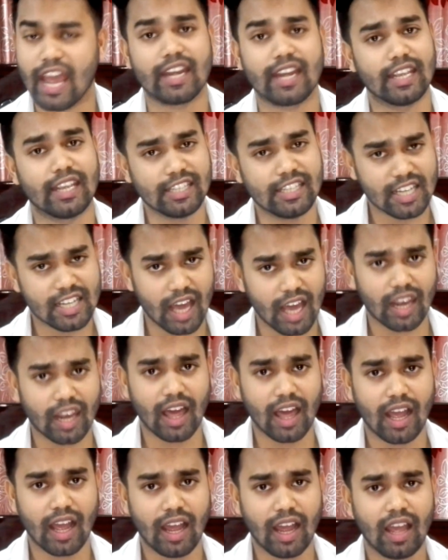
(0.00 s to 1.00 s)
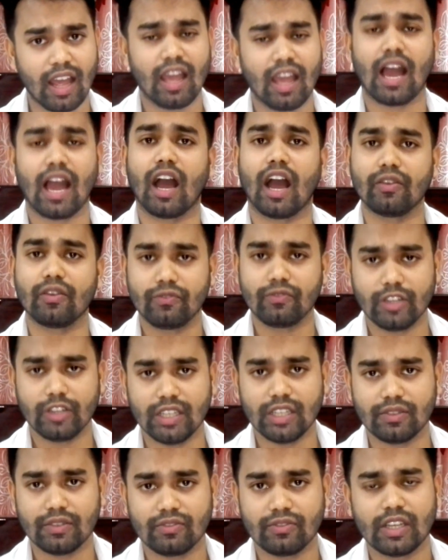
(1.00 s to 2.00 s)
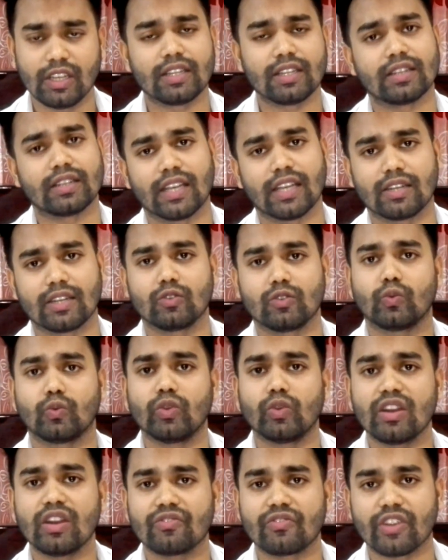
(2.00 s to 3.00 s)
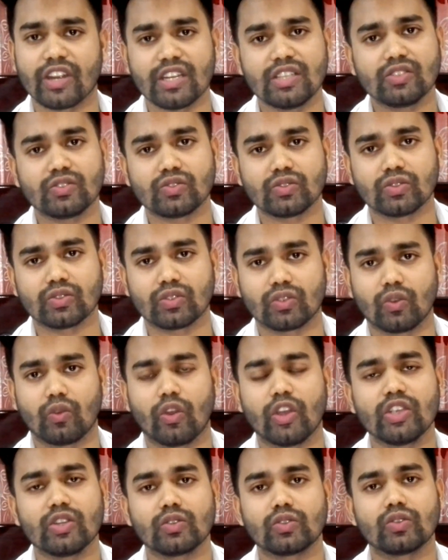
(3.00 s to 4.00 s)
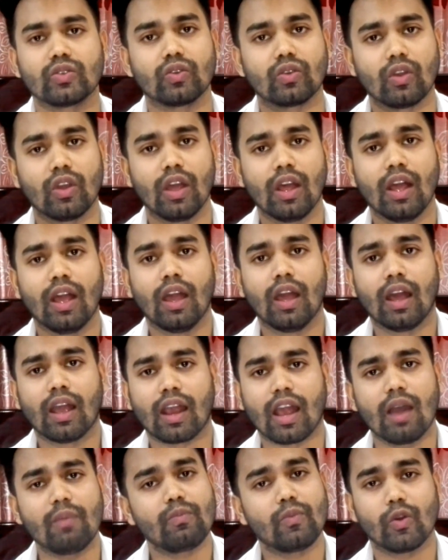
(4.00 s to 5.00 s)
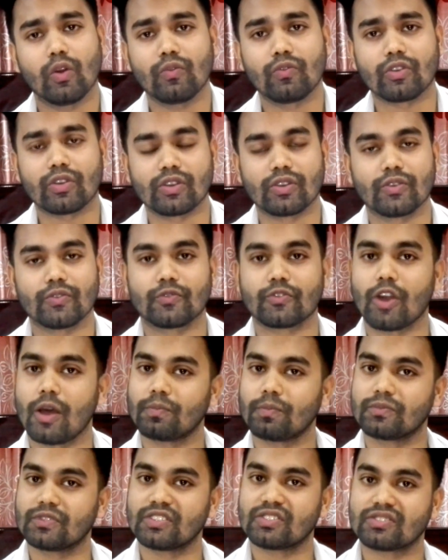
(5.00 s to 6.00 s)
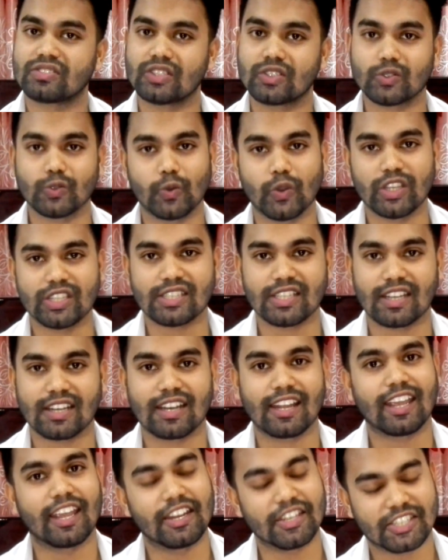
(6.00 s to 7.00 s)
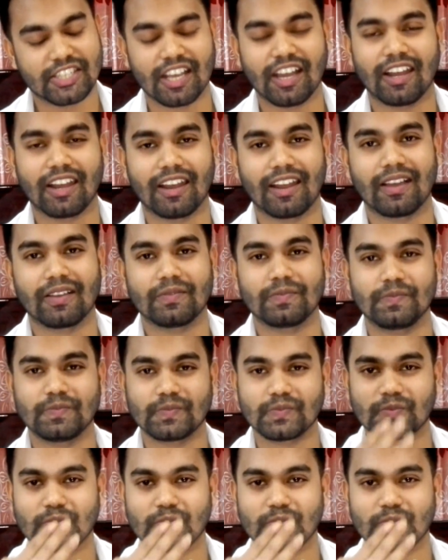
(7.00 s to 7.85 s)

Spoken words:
And inshallah, I believe that we are very soon going to come over from this situation, inshallah.